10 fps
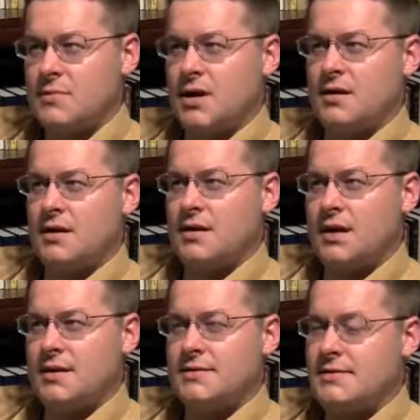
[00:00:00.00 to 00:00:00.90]
But
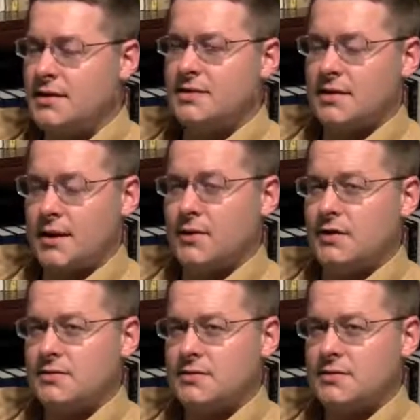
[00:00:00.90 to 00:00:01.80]
Allah did allow
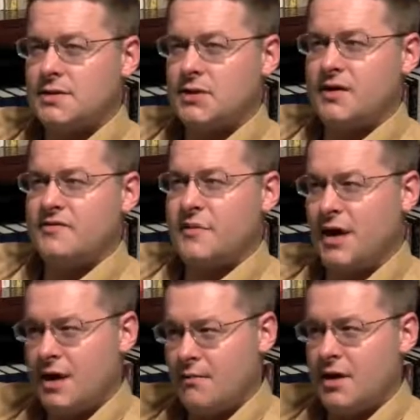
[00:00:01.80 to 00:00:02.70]
it. So if
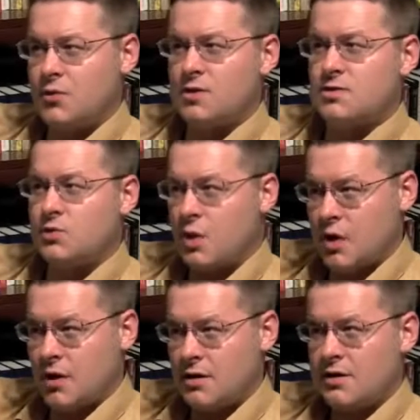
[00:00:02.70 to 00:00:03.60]
Muhammad was
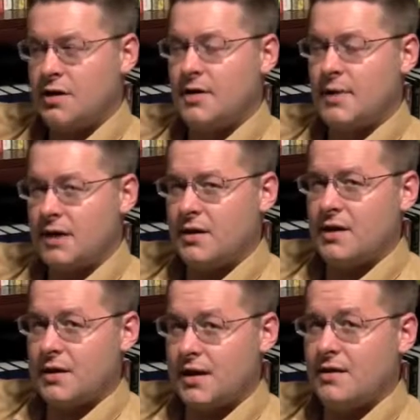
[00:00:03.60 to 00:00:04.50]
wrong about
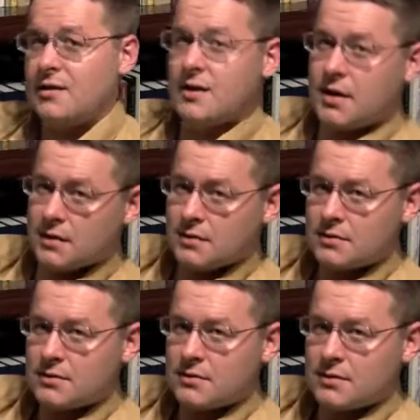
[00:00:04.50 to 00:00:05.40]
Allah
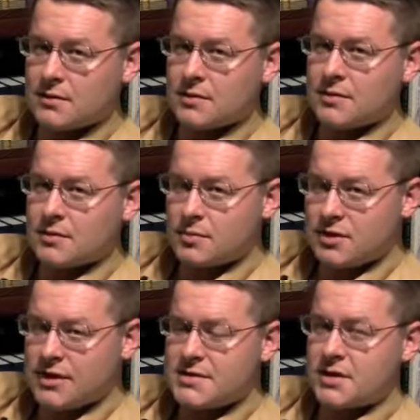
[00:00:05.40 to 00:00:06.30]
then,
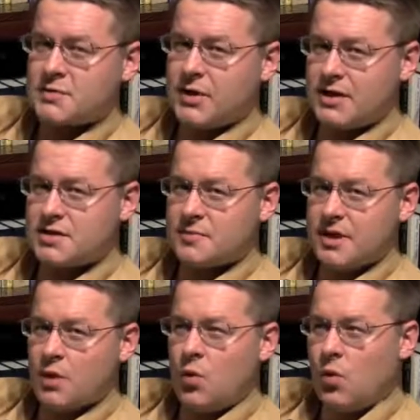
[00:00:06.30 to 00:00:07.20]
please explain to
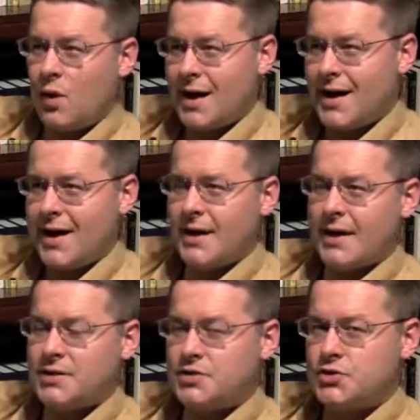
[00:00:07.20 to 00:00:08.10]
me
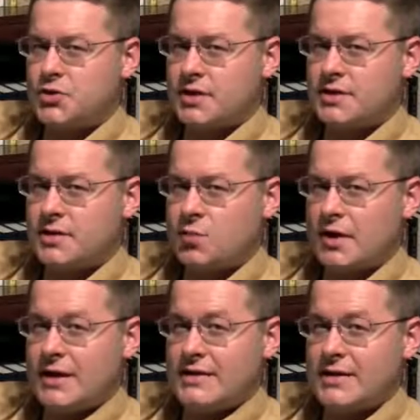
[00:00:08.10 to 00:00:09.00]
why I should trust him
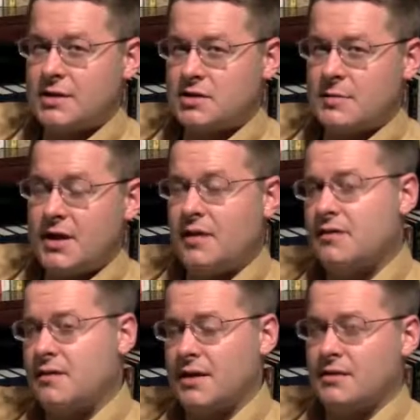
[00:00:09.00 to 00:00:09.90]
when he tells me
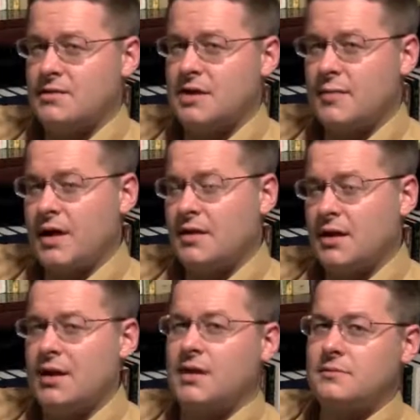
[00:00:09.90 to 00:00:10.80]
other things about
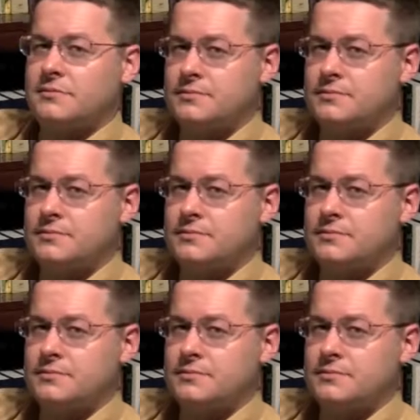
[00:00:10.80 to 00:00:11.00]
Allah.